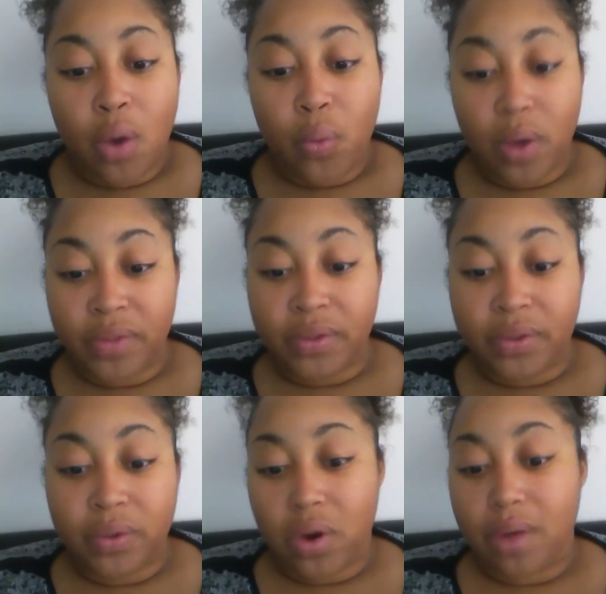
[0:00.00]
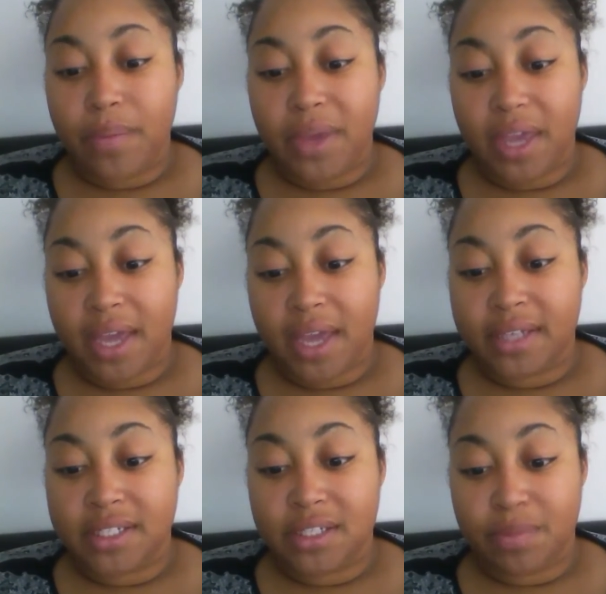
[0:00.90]
When the Lord began
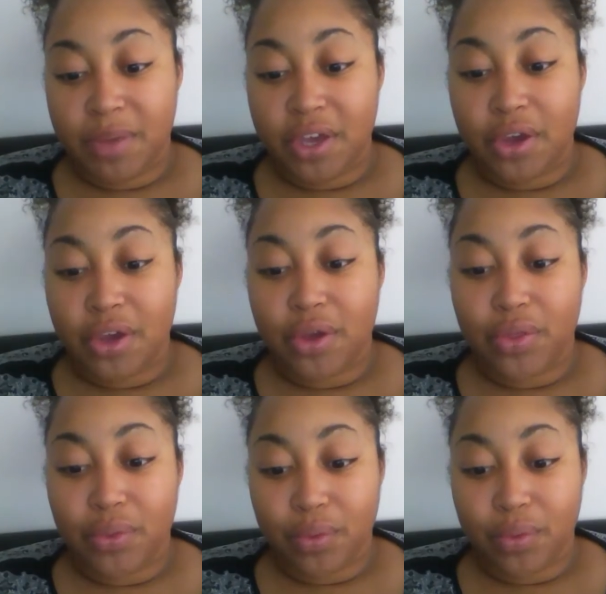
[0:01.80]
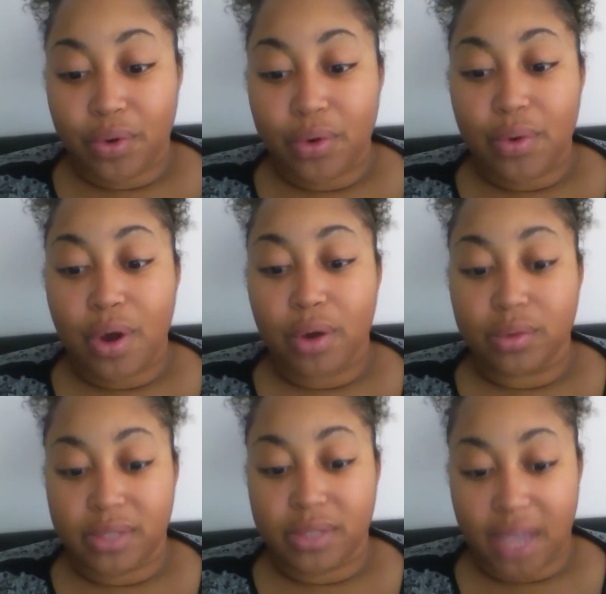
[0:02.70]
to speak through
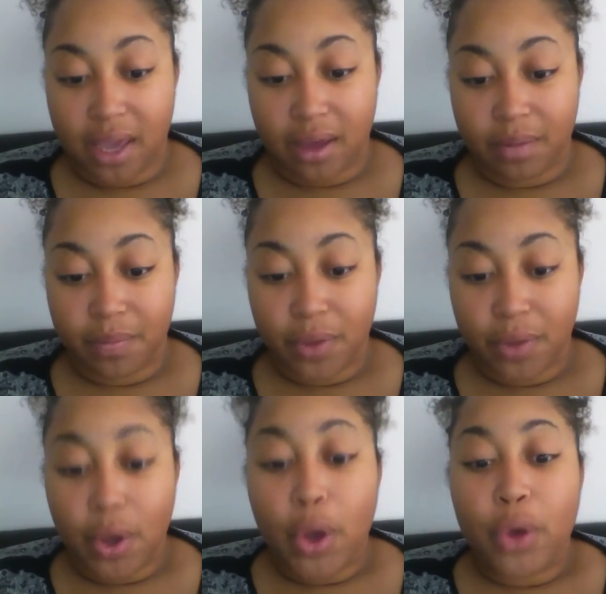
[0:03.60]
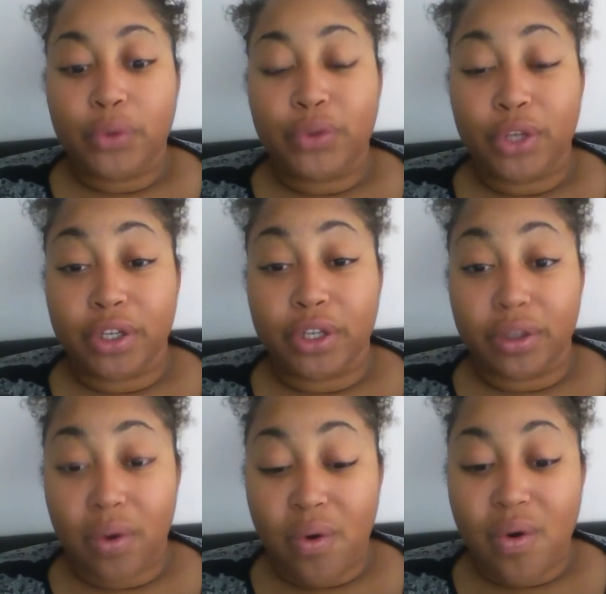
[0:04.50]
Hosea, the
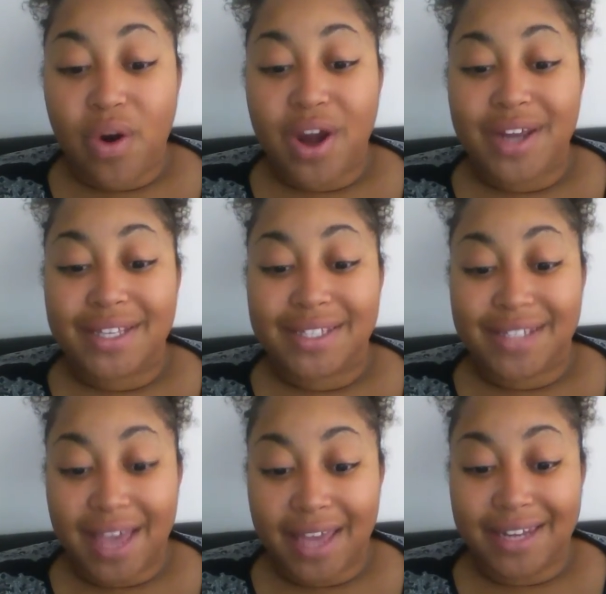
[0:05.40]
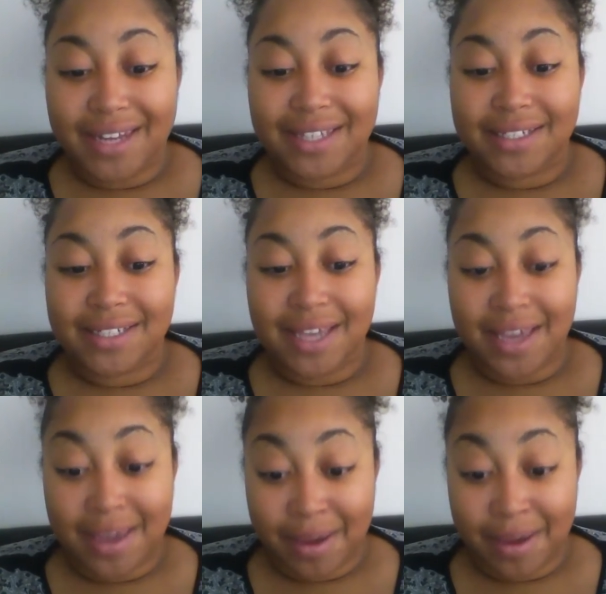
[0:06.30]
Lord said to
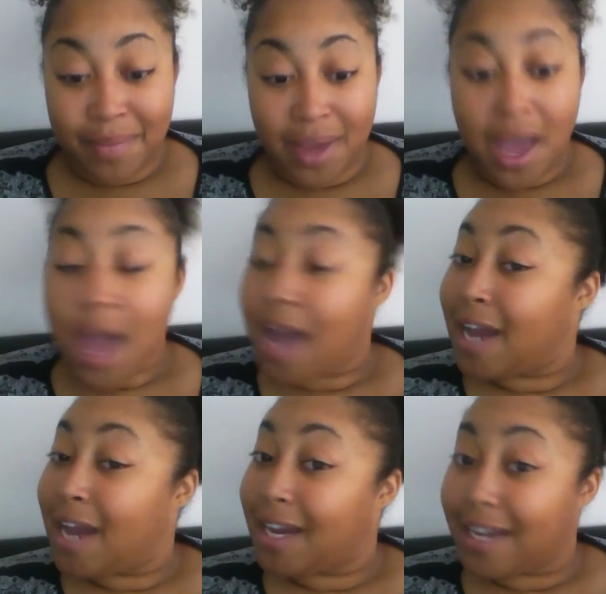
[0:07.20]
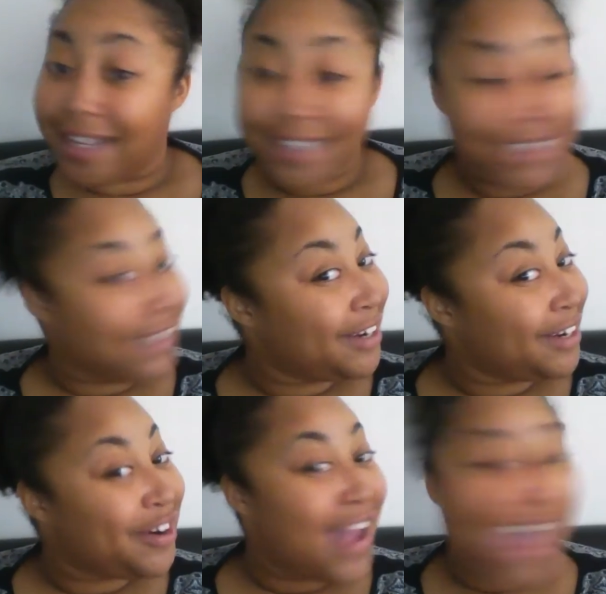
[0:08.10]
him,
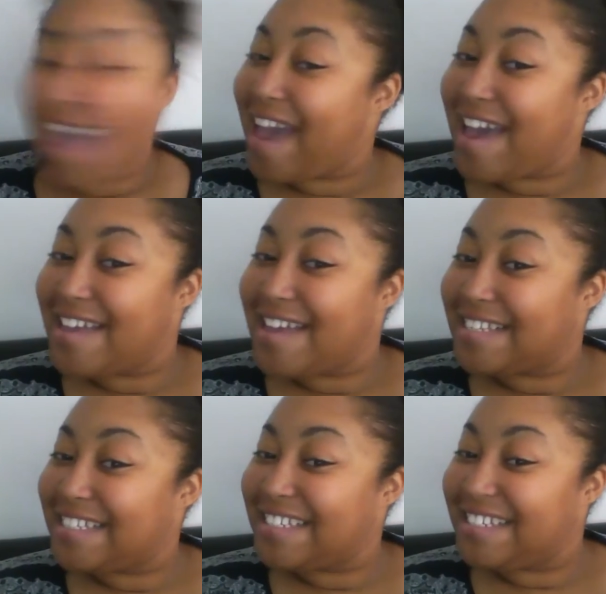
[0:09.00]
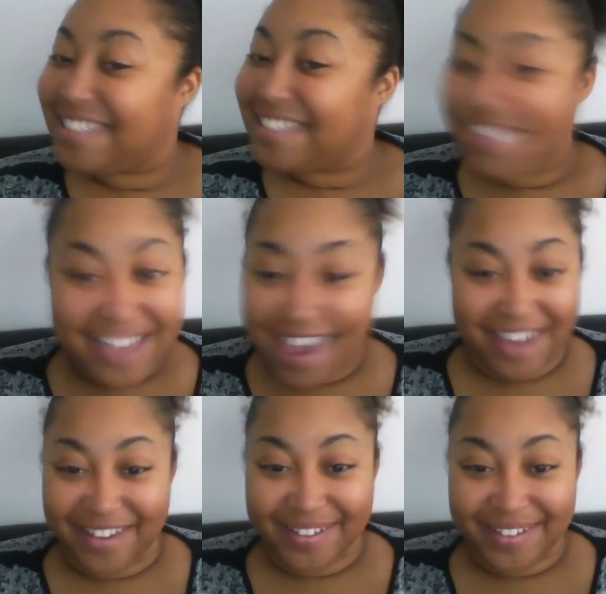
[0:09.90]
clear as
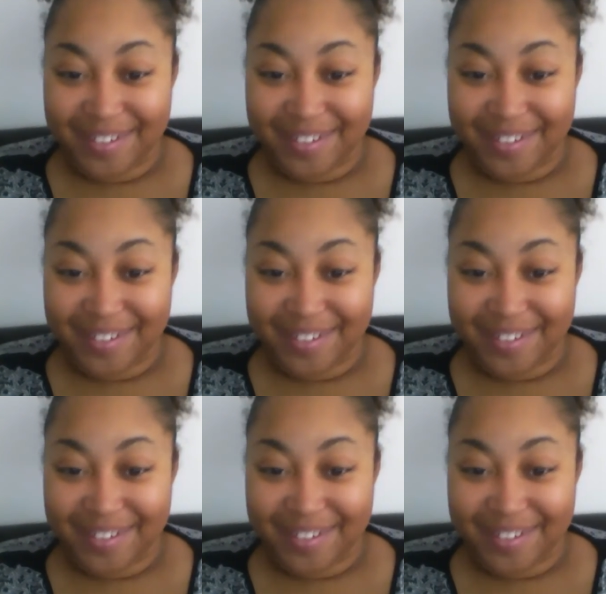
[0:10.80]
day.